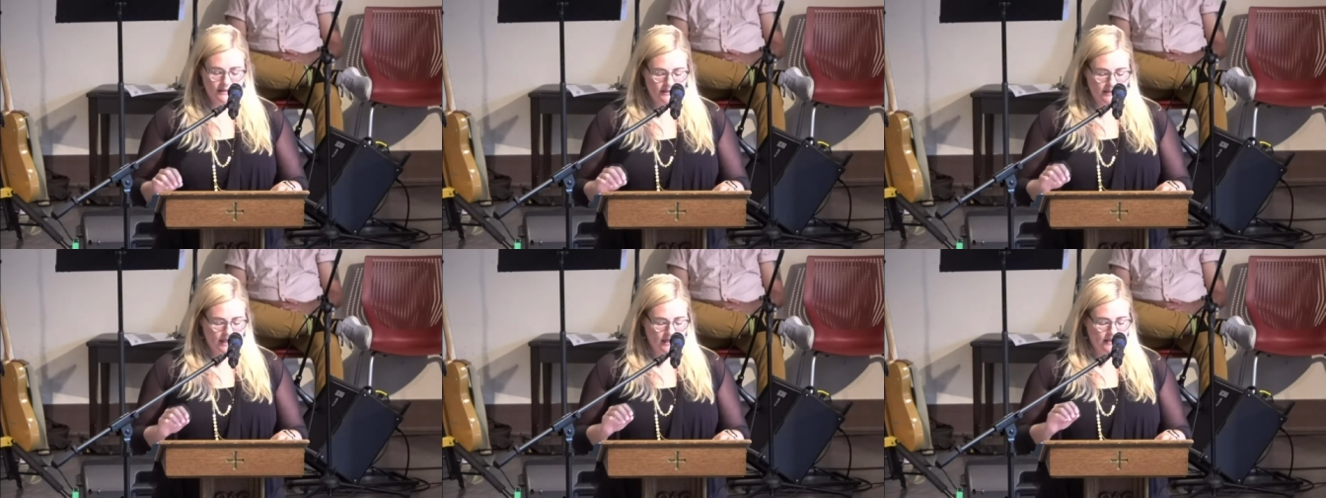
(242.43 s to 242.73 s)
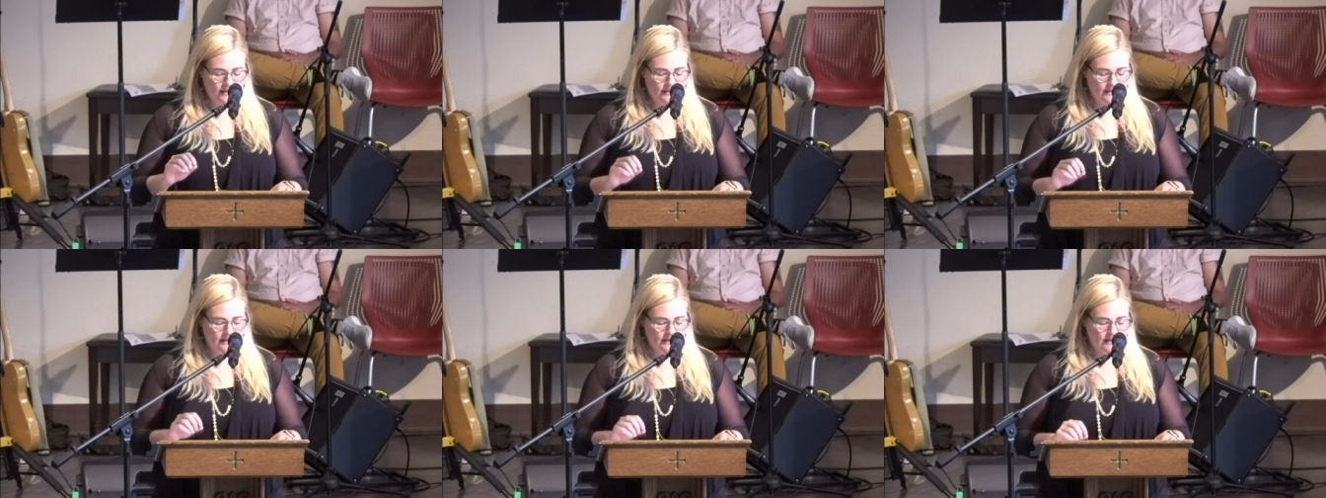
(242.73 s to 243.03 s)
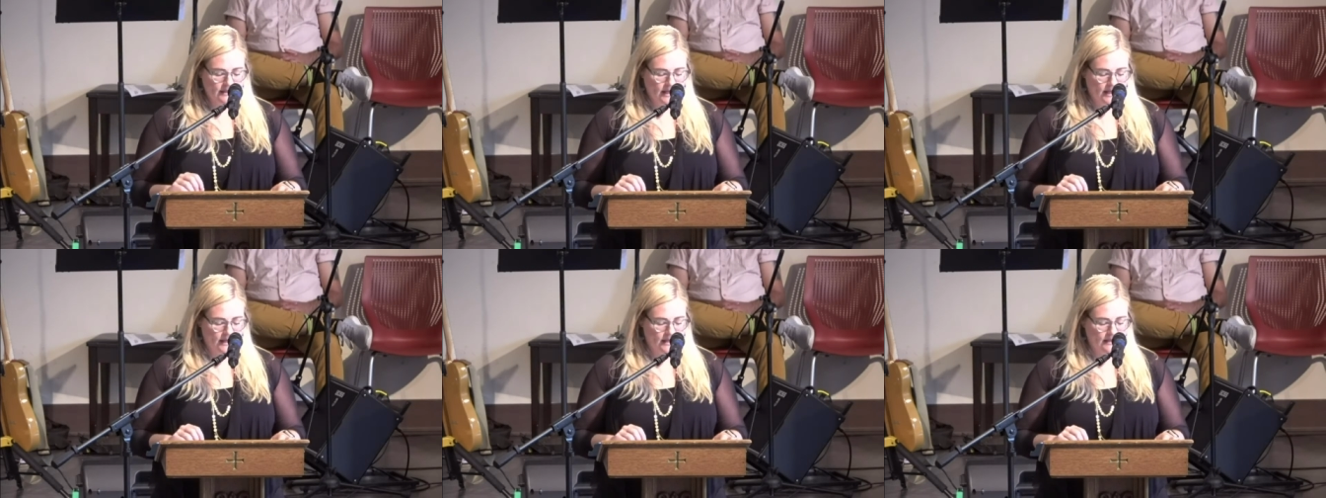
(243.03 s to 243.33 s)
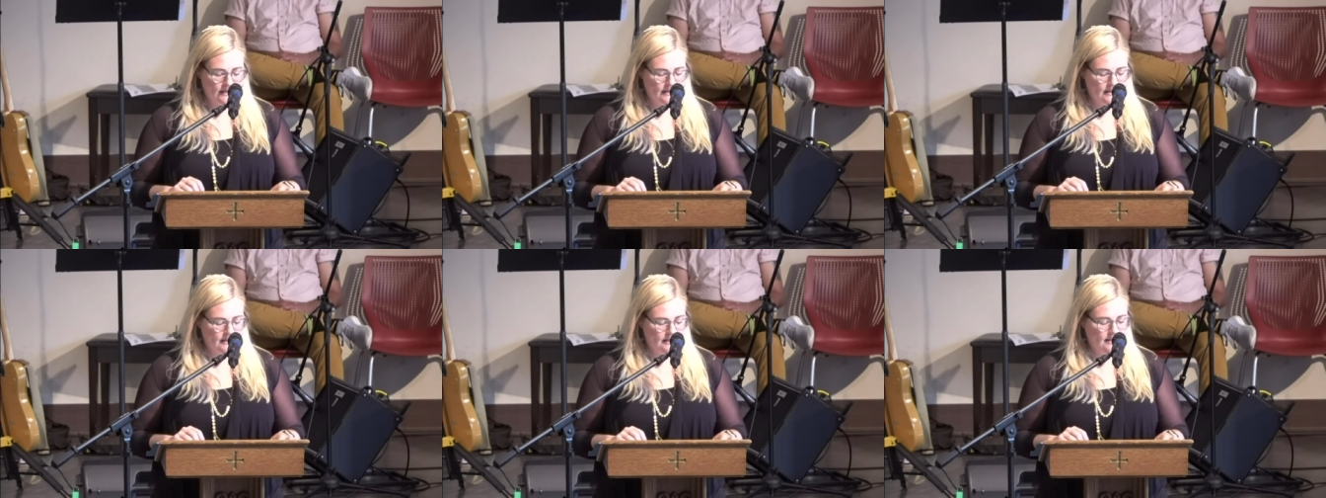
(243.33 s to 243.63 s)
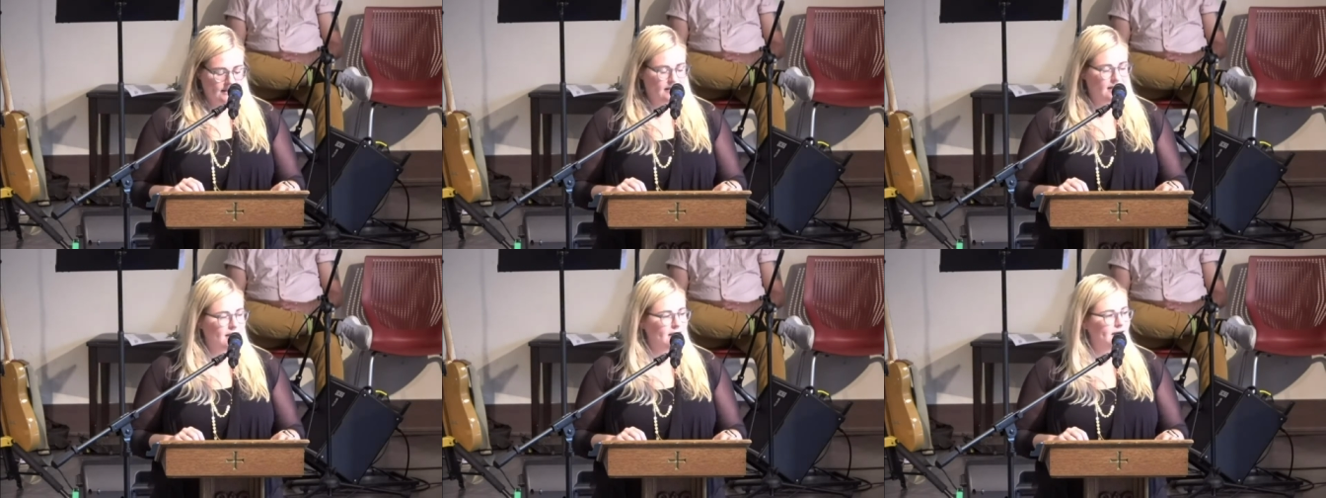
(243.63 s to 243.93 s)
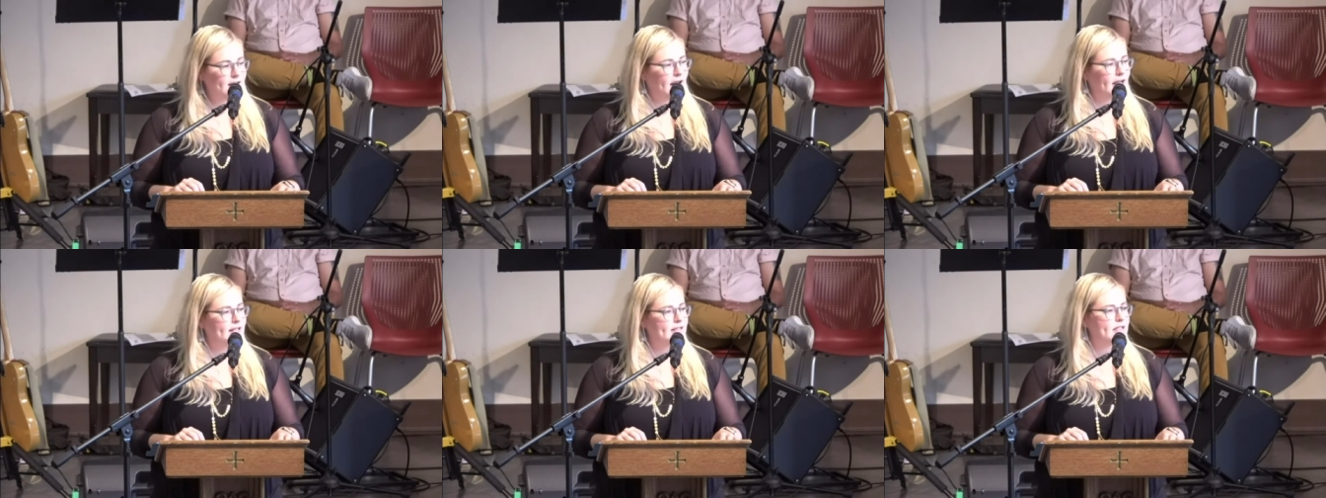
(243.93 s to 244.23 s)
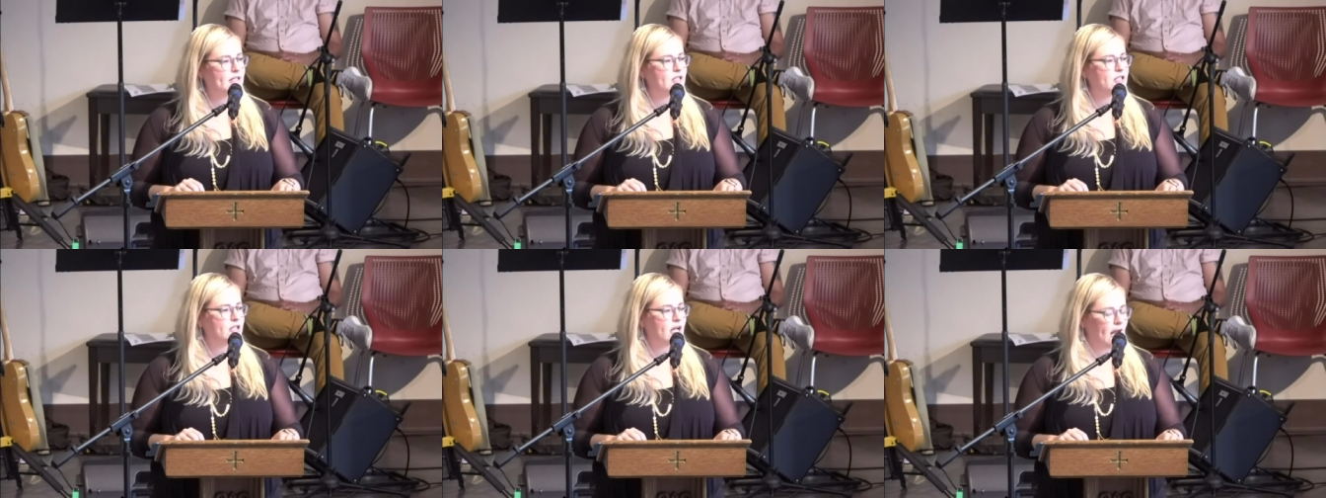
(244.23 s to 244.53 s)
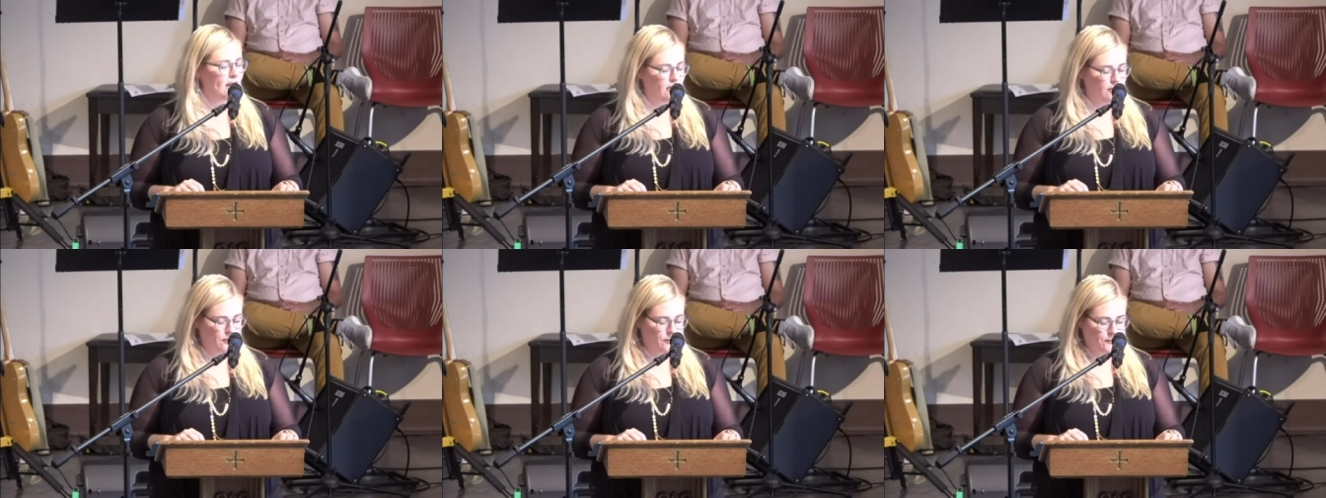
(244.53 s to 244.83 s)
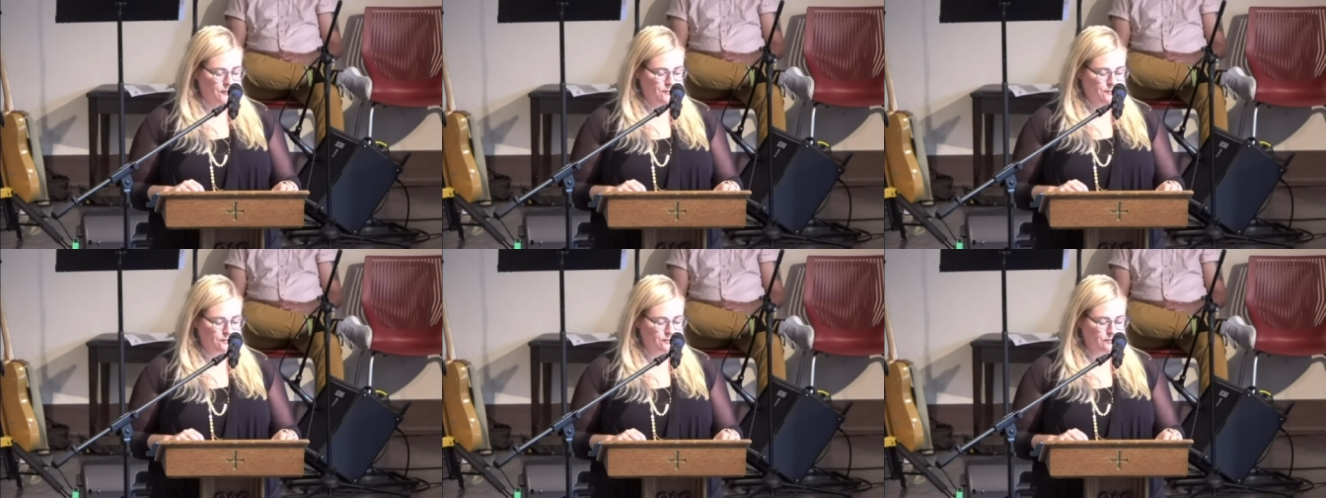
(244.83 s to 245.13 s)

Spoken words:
death and decay, light and shadow,